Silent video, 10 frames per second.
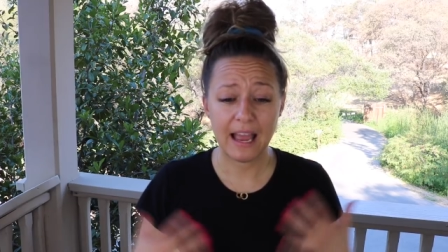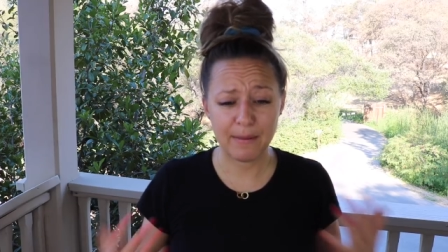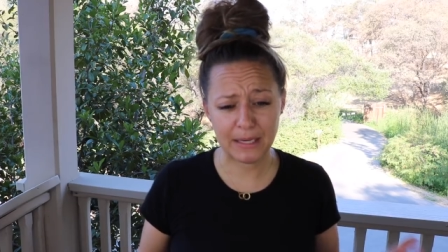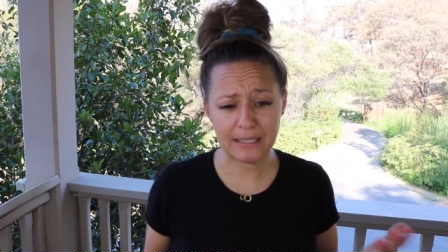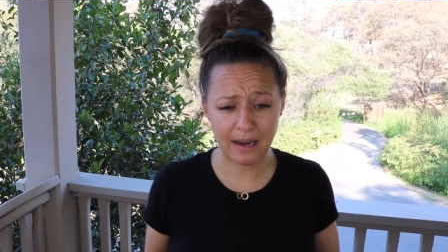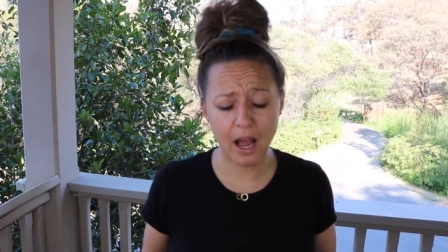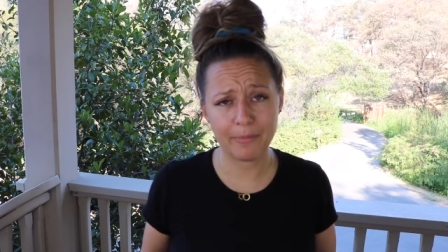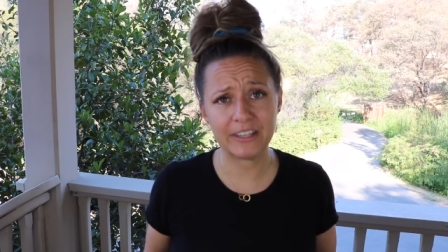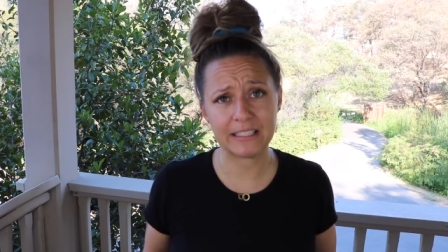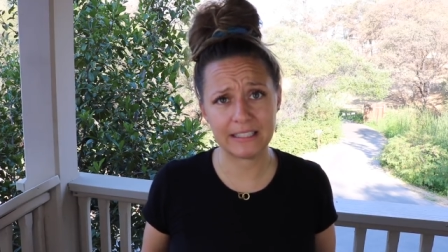I mean,
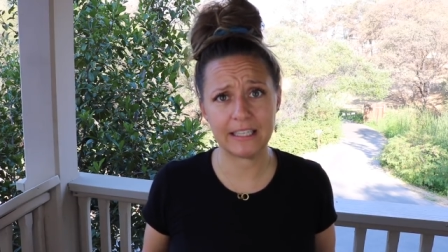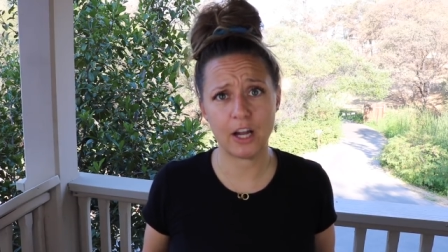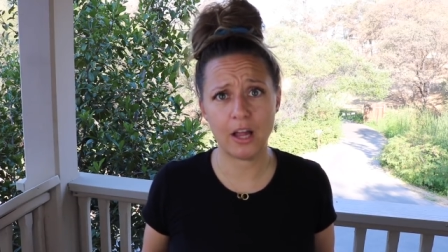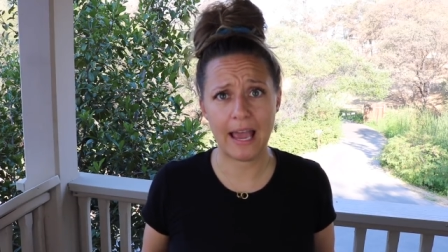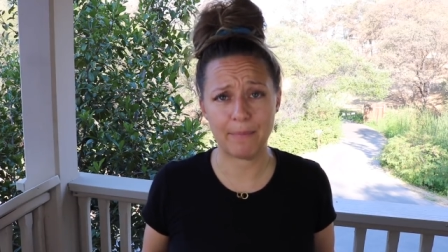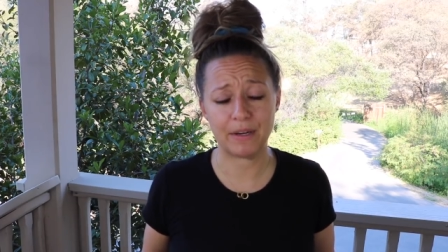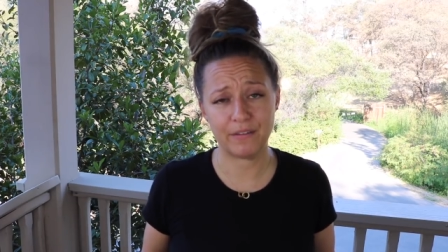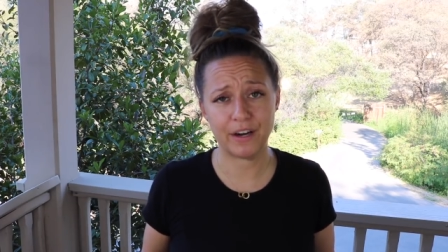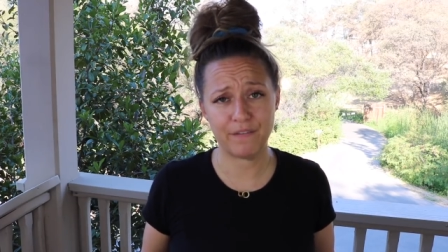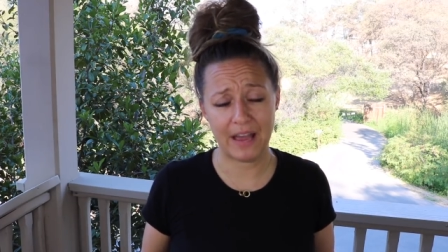obviously, it all
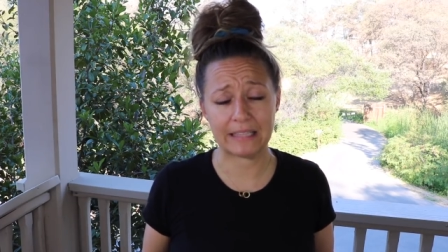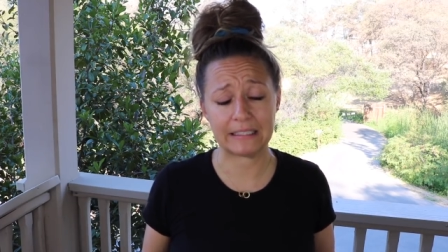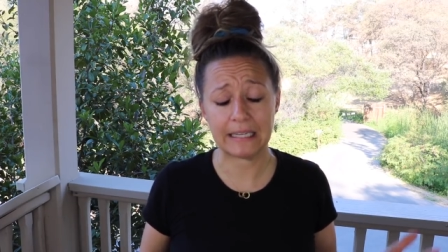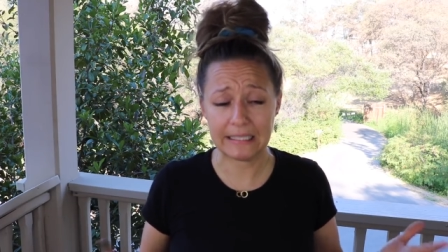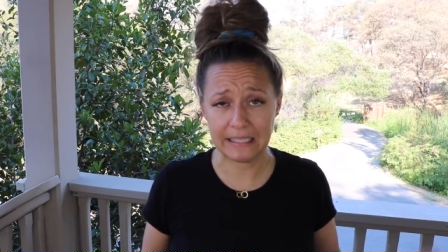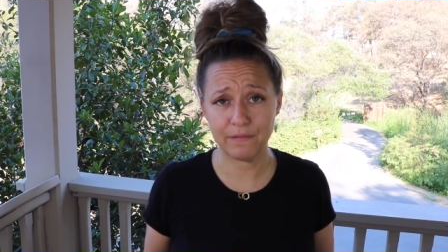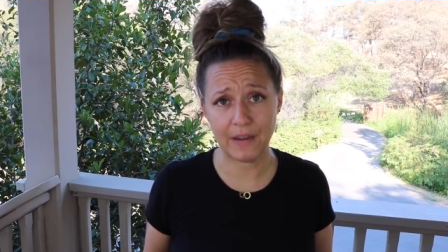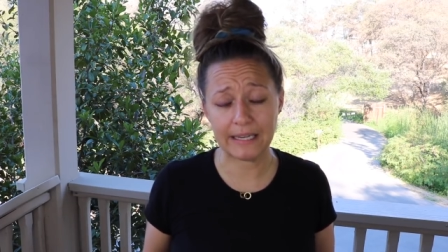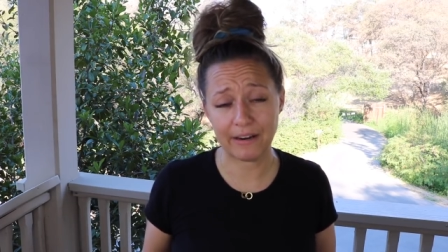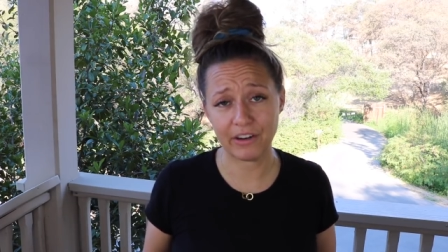happened very fast, and I did
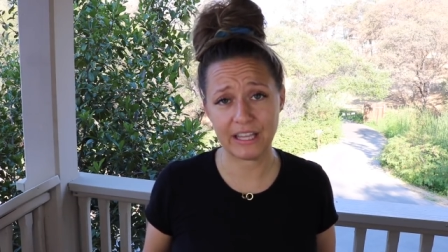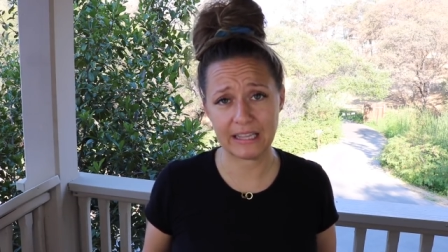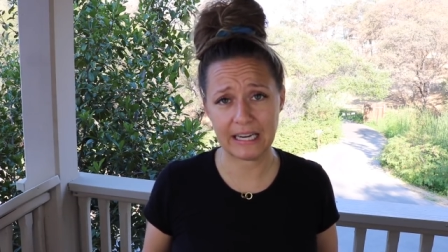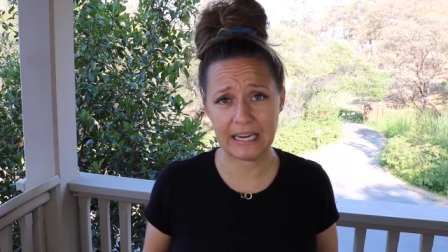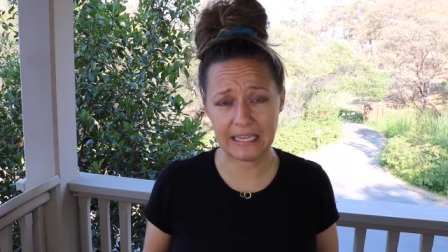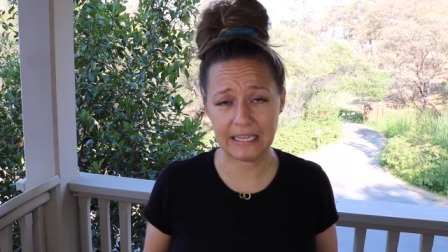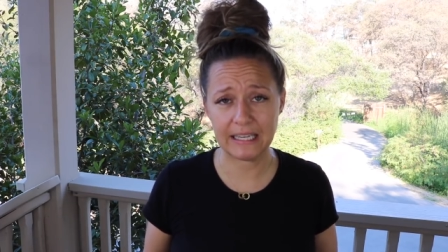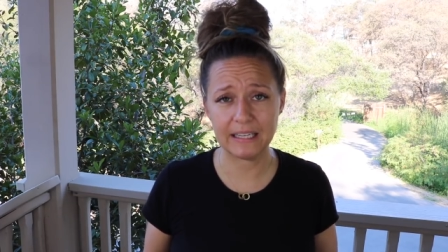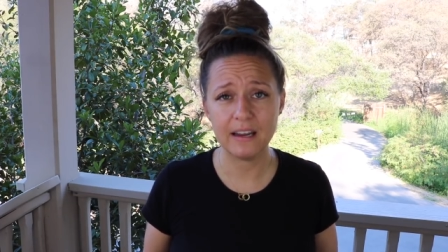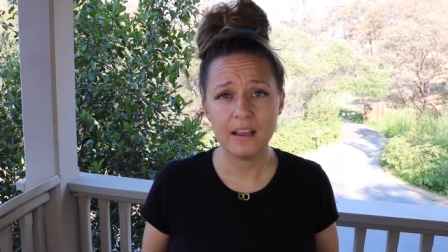find everything that I
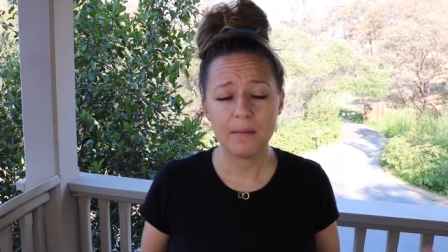needed,